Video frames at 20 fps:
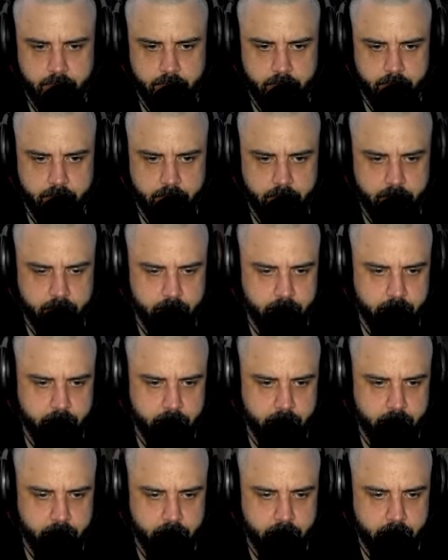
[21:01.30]

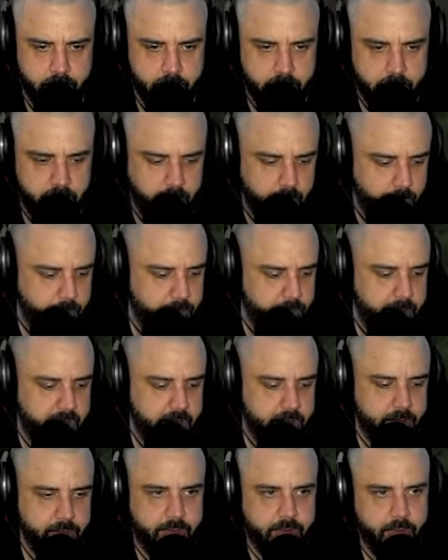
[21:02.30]
Oh,
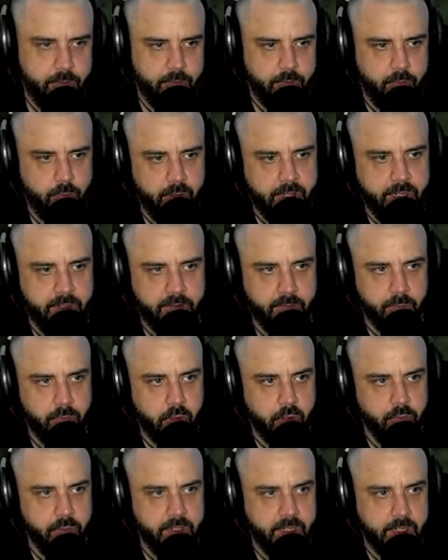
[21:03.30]
man, dude, we need some
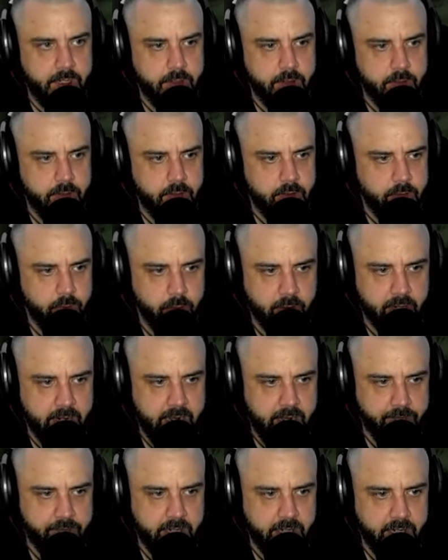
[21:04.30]
protein. We're going to
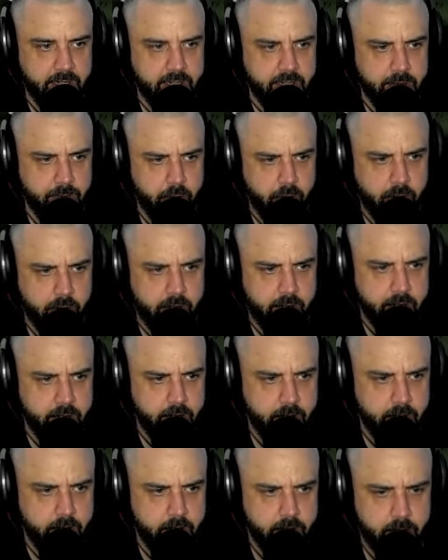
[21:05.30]
have to eat an MRE.
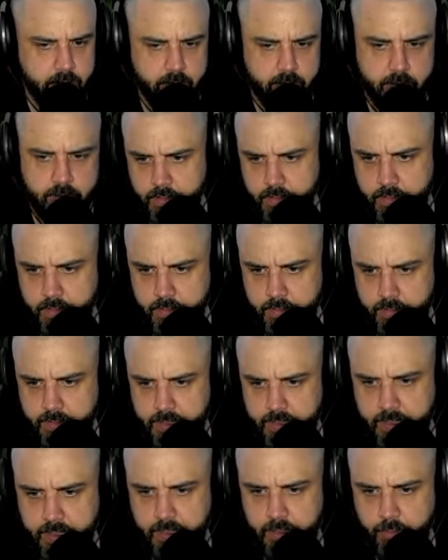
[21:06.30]

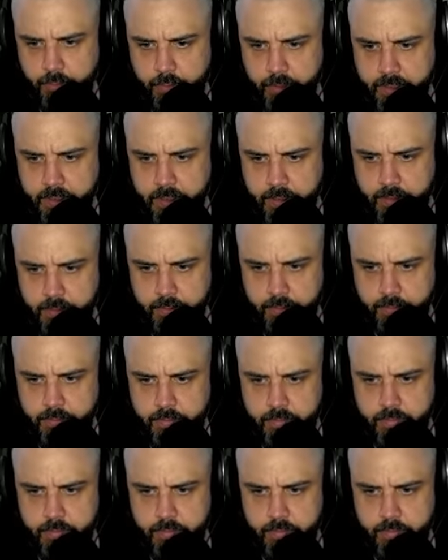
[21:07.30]
There we go.